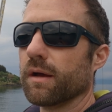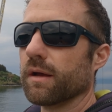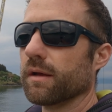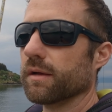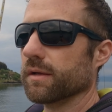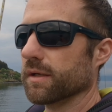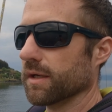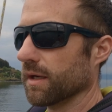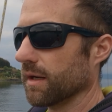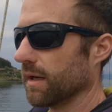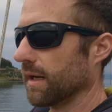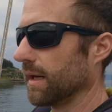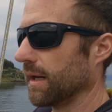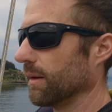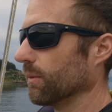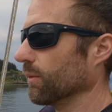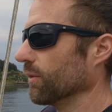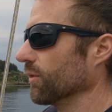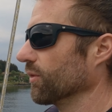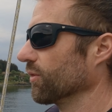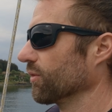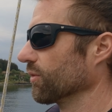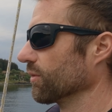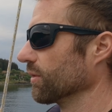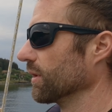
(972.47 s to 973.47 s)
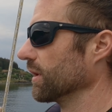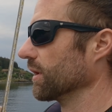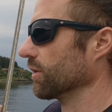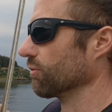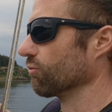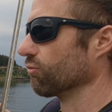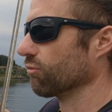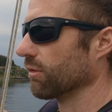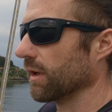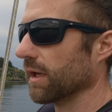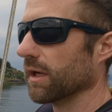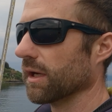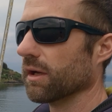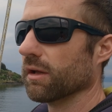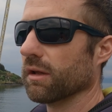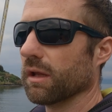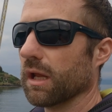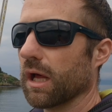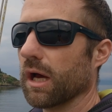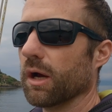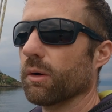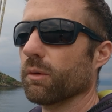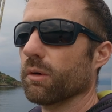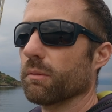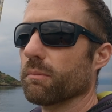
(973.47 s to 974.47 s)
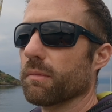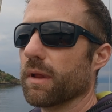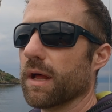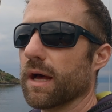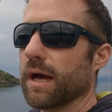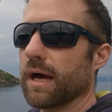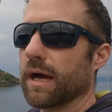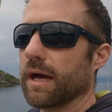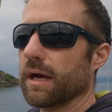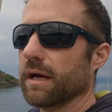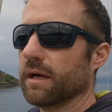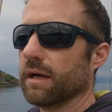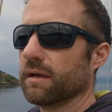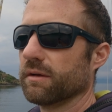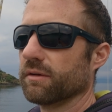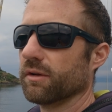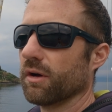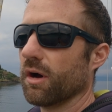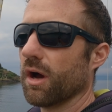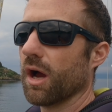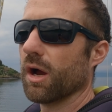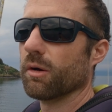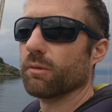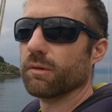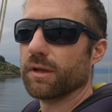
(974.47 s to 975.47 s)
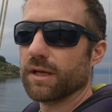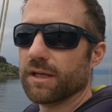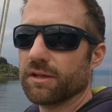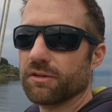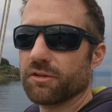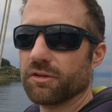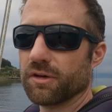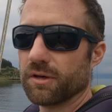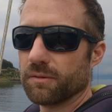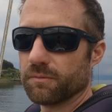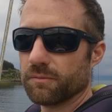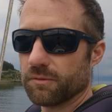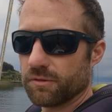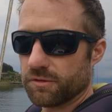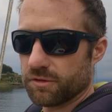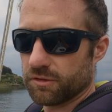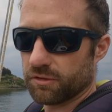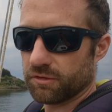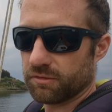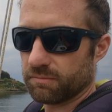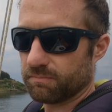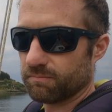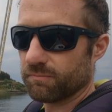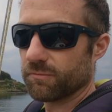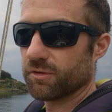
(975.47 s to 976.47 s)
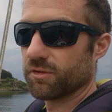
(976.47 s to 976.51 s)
You know, I was at a real low up there, not only in terms of just,